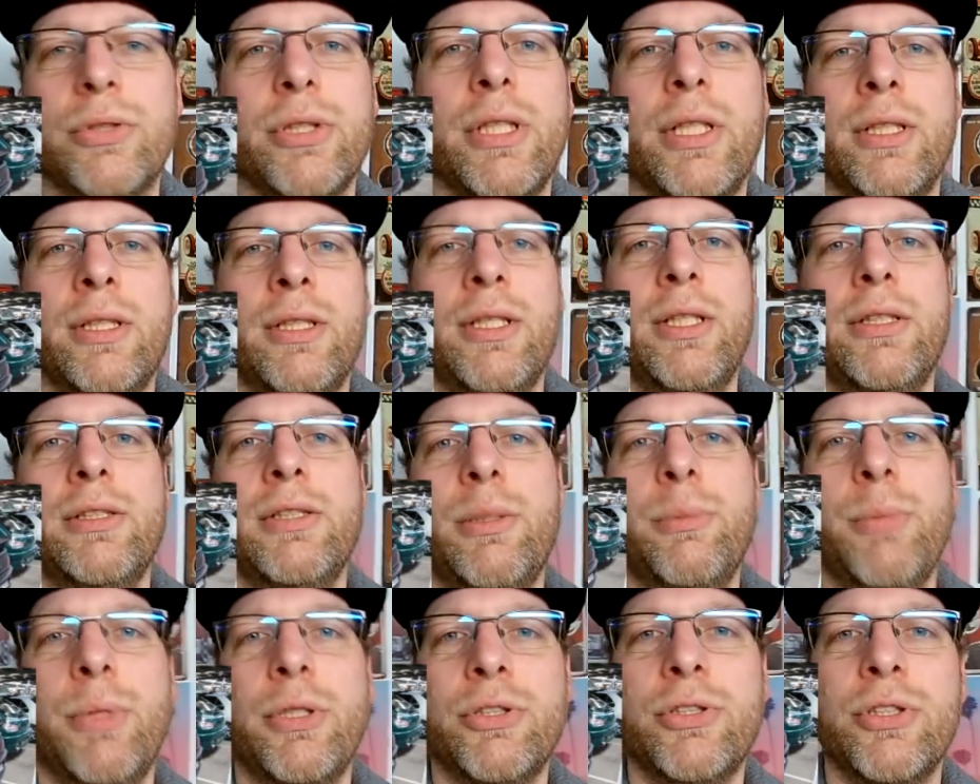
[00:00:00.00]
yeah, as I
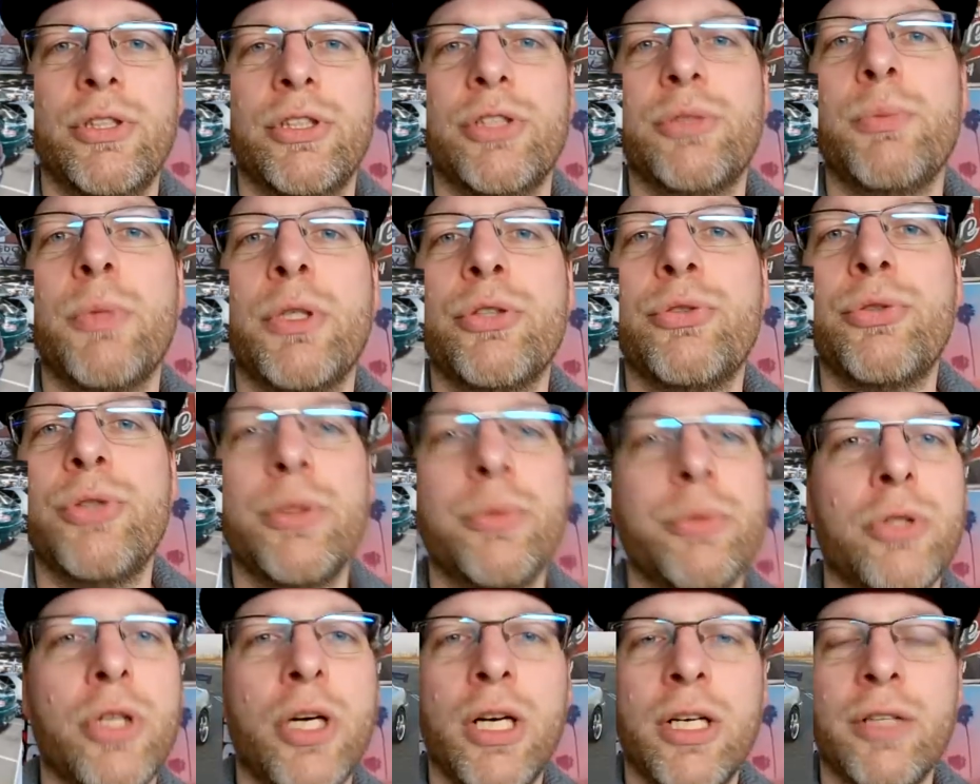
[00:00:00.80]
mentioned, it's my
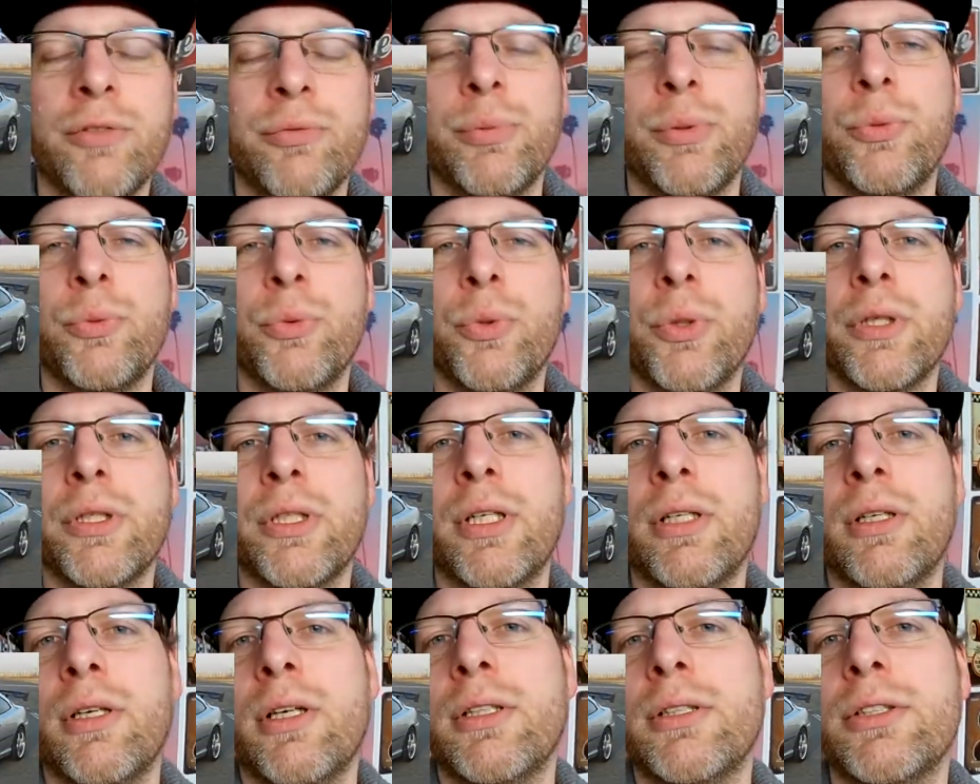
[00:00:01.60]
dream car. I've been
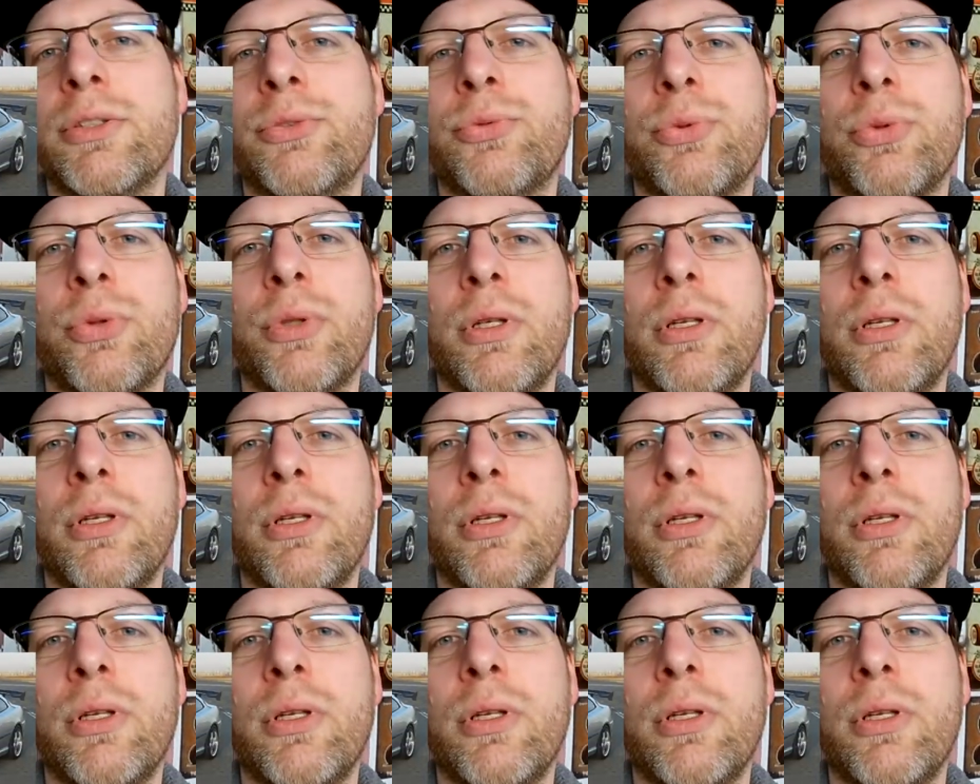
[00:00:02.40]
working on it for a